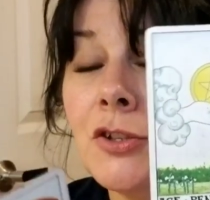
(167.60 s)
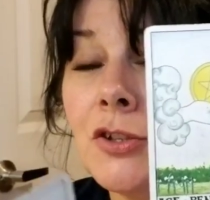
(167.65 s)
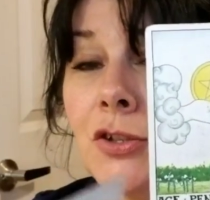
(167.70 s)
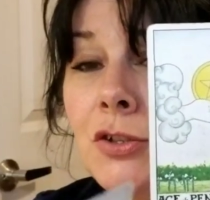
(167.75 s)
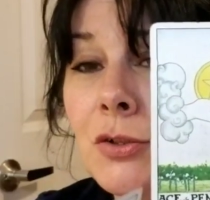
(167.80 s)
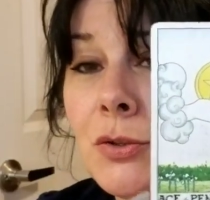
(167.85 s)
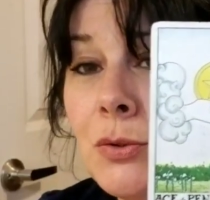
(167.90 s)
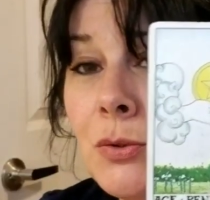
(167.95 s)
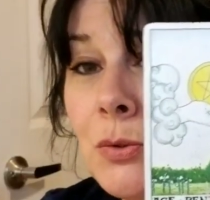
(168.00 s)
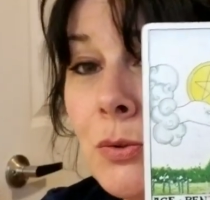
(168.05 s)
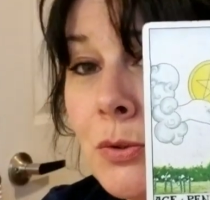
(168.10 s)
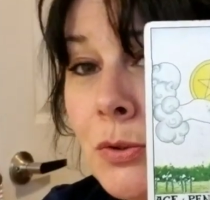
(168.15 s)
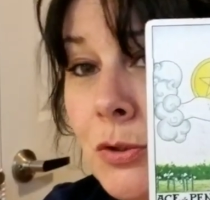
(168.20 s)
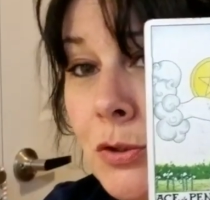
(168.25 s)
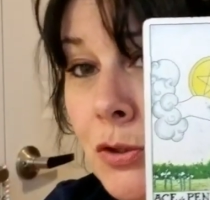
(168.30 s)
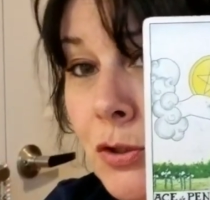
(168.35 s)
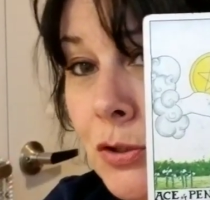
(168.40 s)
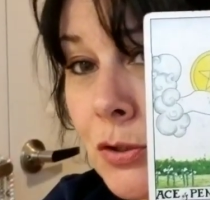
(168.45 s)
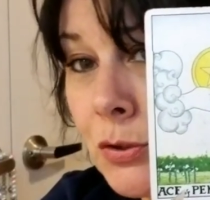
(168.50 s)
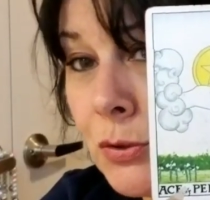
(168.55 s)
to
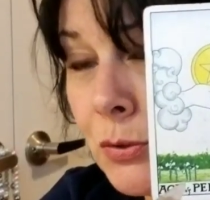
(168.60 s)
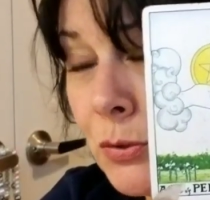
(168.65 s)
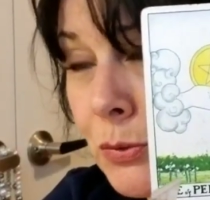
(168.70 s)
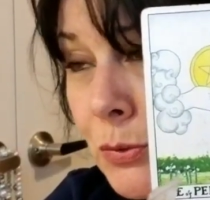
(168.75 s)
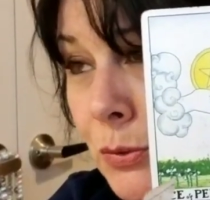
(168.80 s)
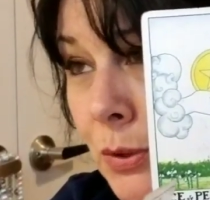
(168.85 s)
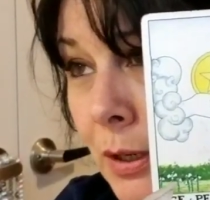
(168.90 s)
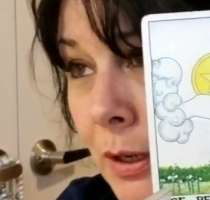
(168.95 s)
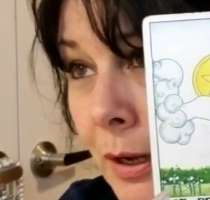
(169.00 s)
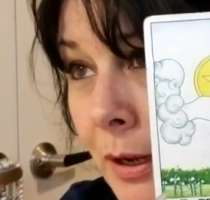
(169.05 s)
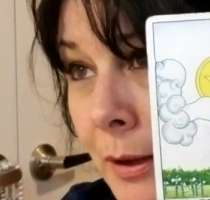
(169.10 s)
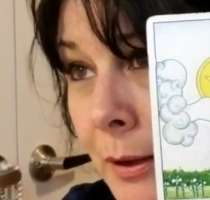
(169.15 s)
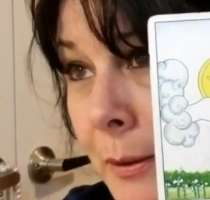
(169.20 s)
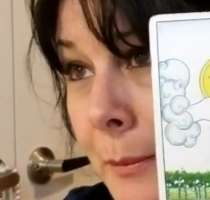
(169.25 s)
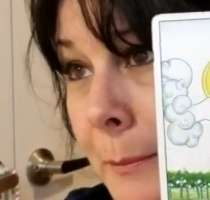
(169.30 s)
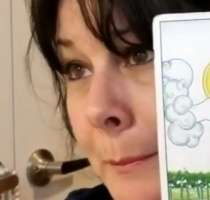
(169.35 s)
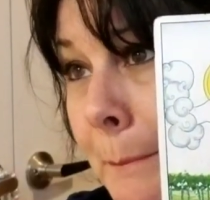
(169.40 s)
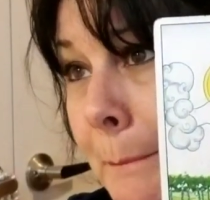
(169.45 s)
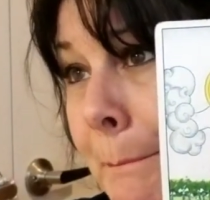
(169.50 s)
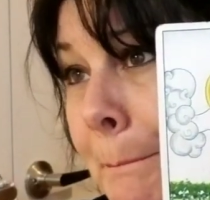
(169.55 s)
to
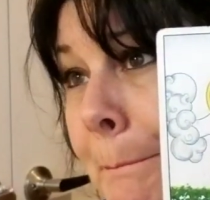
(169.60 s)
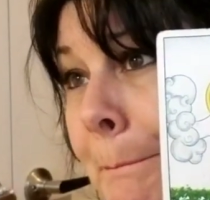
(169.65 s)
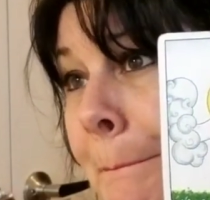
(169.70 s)
um,